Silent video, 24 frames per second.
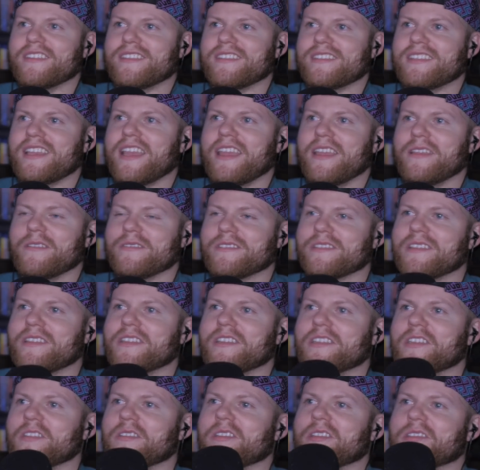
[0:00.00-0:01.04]
to say he's going
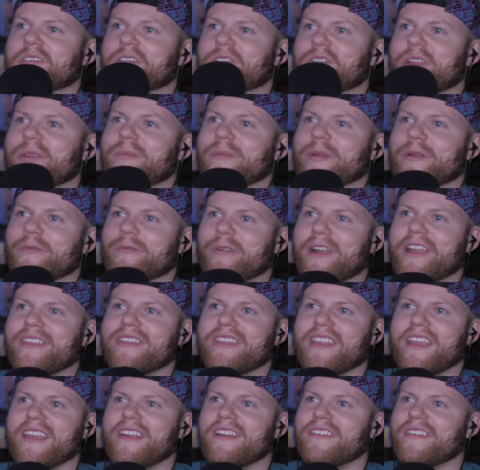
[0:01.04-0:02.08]
to do the treatment
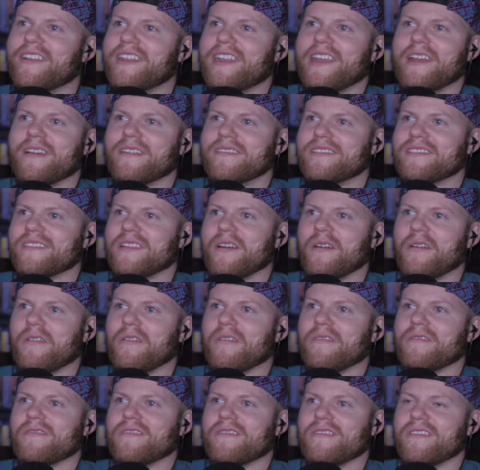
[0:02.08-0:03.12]
right there, and now it's
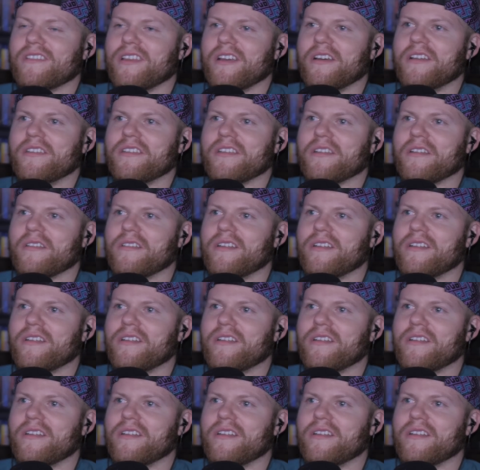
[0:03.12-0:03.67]
all gone to